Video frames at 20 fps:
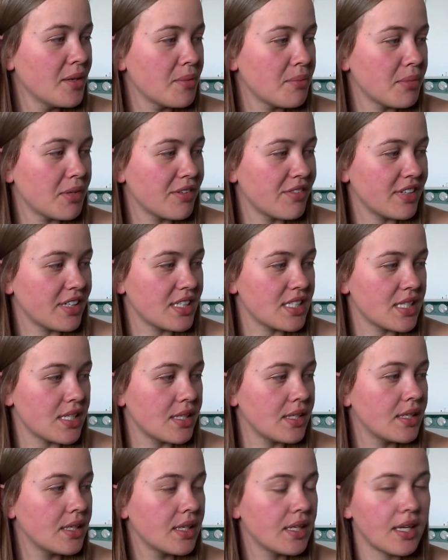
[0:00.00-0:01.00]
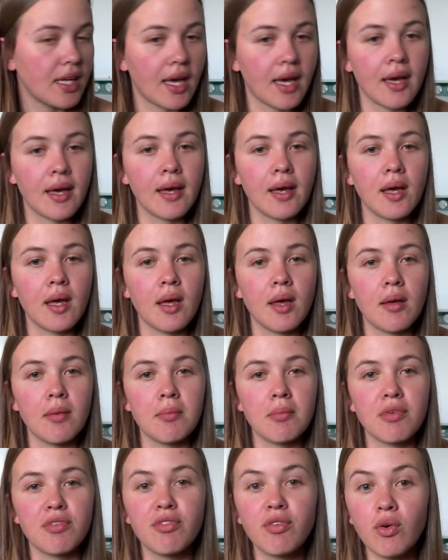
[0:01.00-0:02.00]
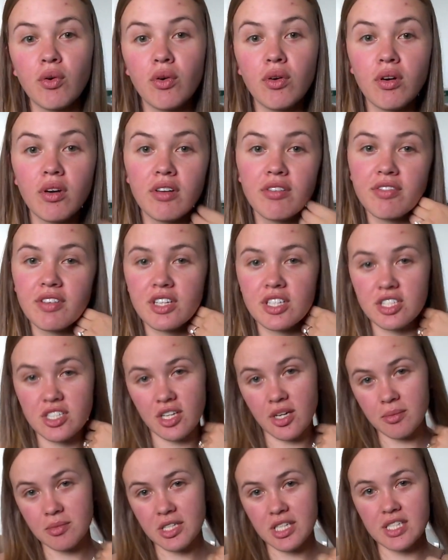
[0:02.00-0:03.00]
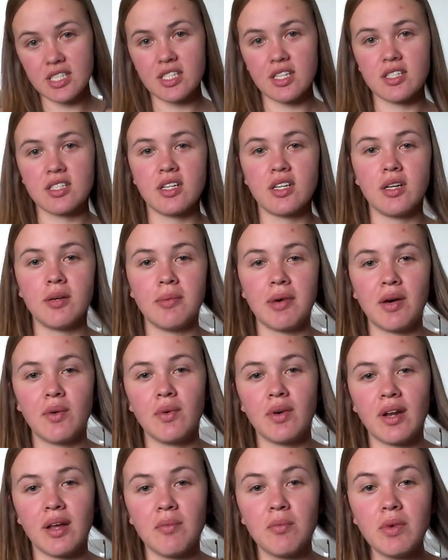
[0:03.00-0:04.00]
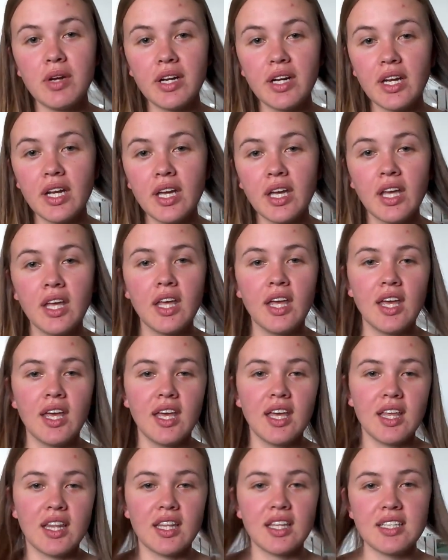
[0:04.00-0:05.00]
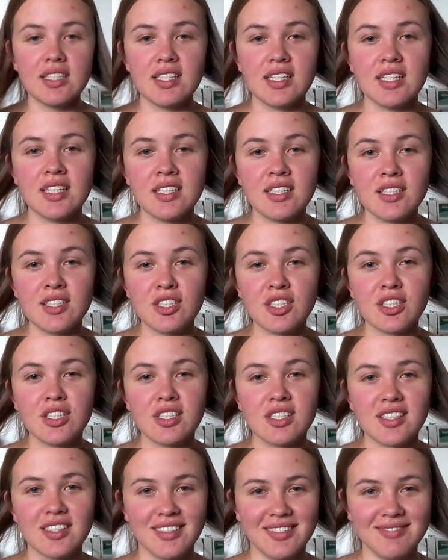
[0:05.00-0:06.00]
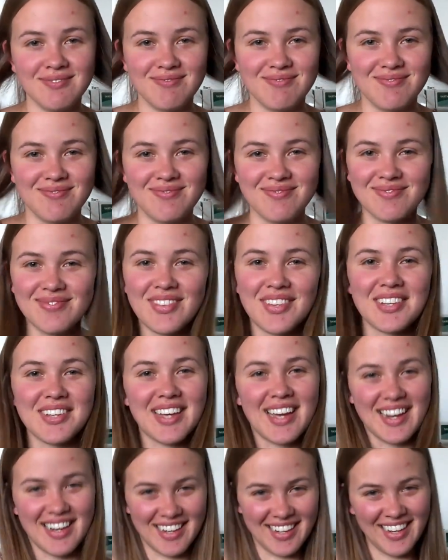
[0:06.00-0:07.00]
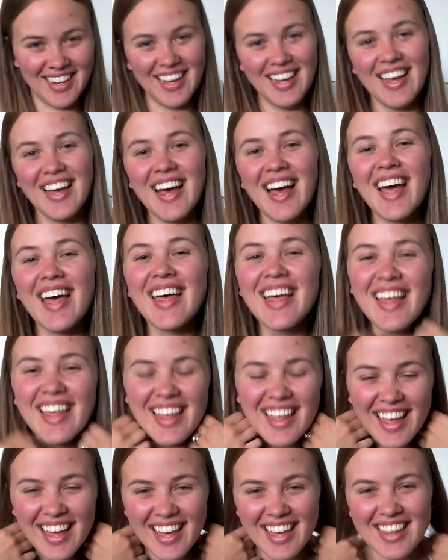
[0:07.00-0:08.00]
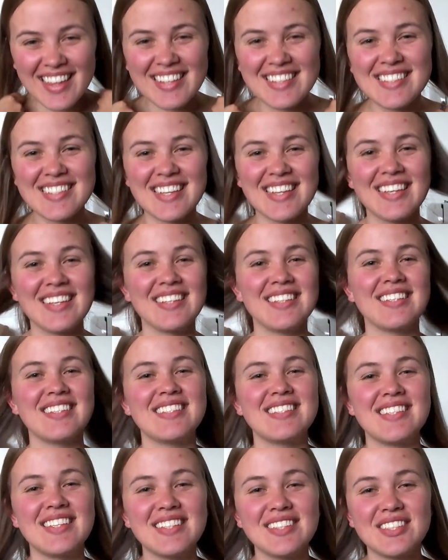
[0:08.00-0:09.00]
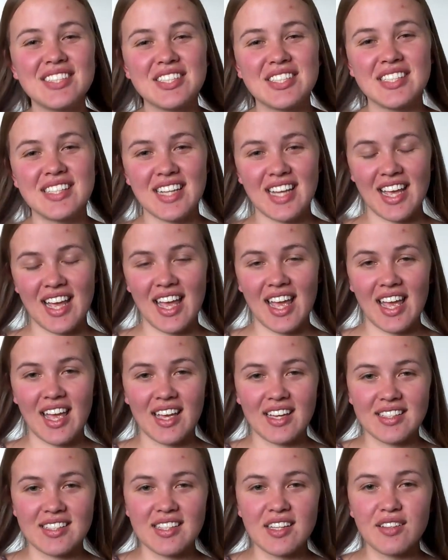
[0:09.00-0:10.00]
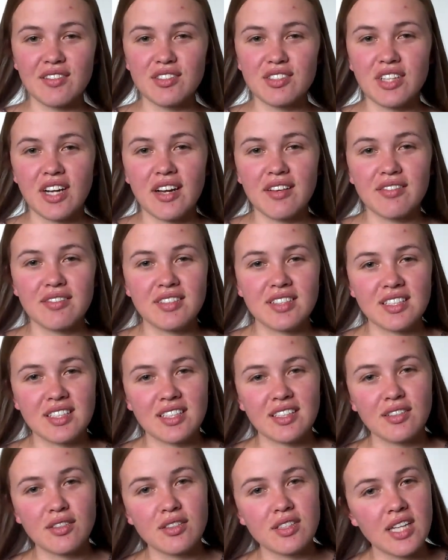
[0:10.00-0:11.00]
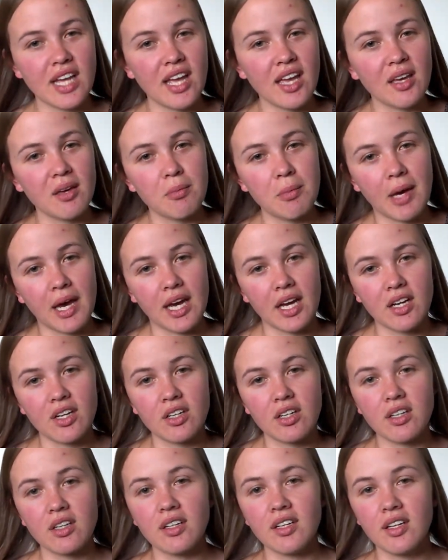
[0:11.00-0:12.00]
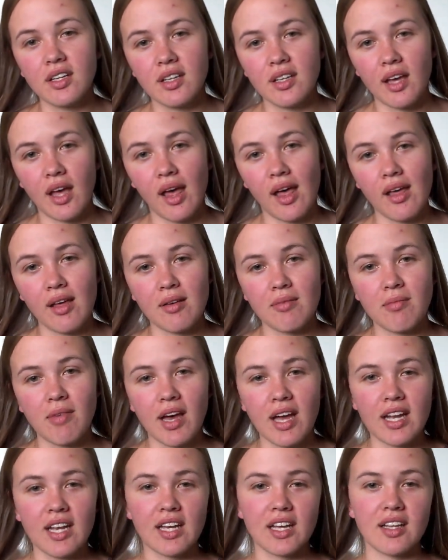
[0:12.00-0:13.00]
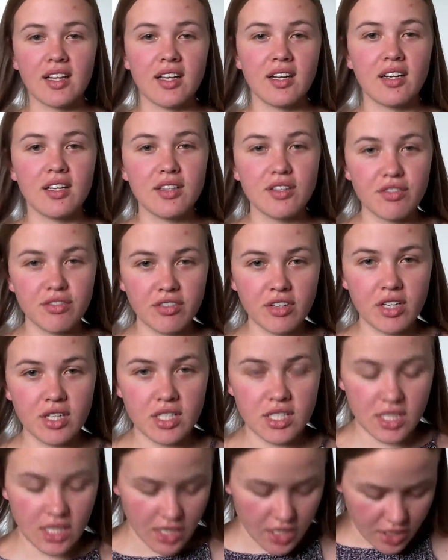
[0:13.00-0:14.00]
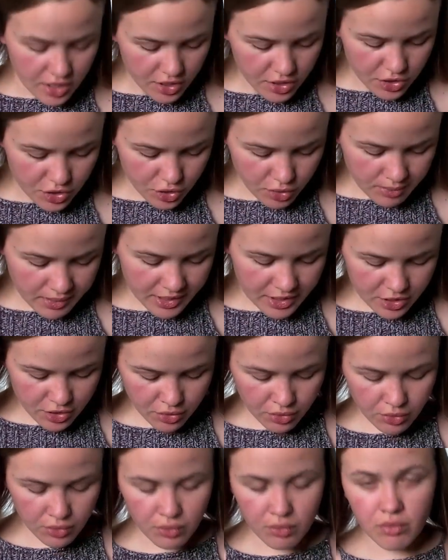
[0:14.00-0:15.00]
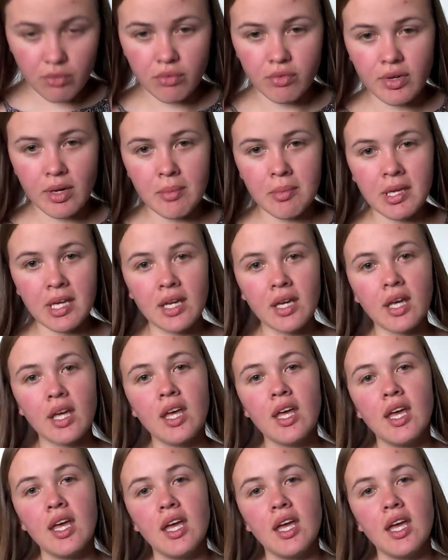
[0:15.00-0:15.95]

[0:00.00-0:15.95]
Perfect. Before finished objects, I'll talk about what I'm wearing. This is just long hair. This is just a self-draft little tank pattern, high neckline on the front, 2x2 ribbing.